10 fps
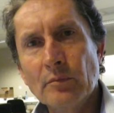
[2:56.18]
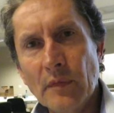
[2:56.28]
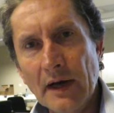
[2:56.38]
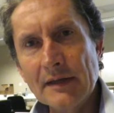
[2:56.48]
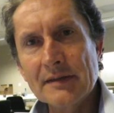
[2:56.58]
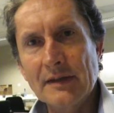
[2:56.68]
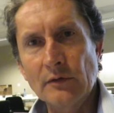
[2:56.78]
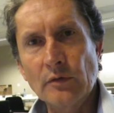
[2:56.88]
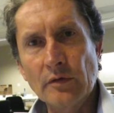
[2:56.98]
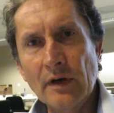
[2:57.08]

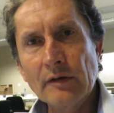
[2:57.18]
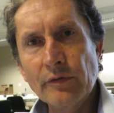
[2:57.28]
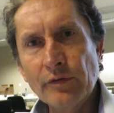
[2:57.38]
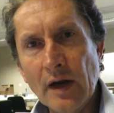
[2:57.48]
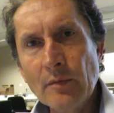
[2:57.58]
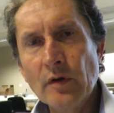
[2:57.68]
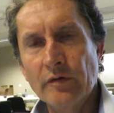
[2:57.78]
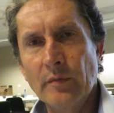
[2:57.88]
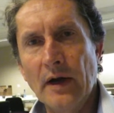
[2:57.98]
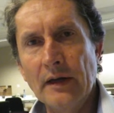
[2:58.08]
mindset or the right frame
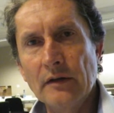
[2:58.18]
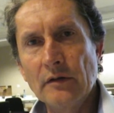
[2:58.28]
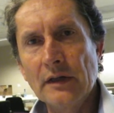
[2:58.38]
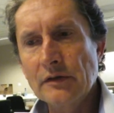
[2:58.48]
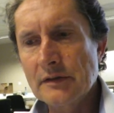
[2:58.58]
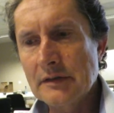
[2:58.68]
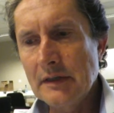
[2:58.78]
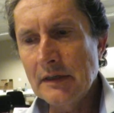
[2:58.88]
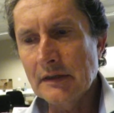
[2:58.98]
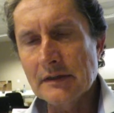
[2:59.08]
of mind. You need to
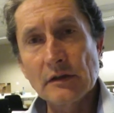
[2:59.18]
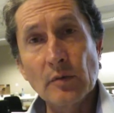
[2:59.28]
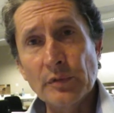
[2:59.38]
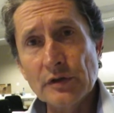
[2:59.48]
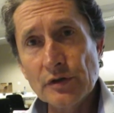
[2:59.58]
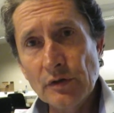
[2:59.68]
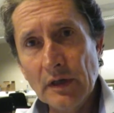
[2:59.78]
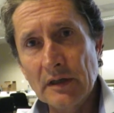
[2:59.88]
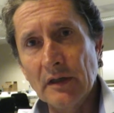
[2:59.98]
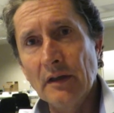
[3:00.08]
see it as an
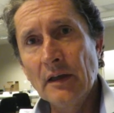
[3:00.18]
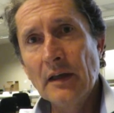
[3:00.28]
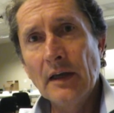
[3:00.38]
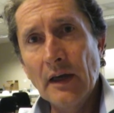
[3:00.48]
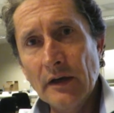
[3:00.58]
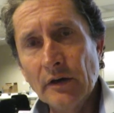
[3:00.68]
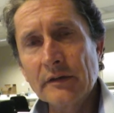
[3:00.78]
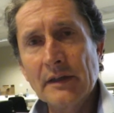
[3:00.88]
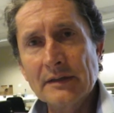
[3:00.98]
opportunity and not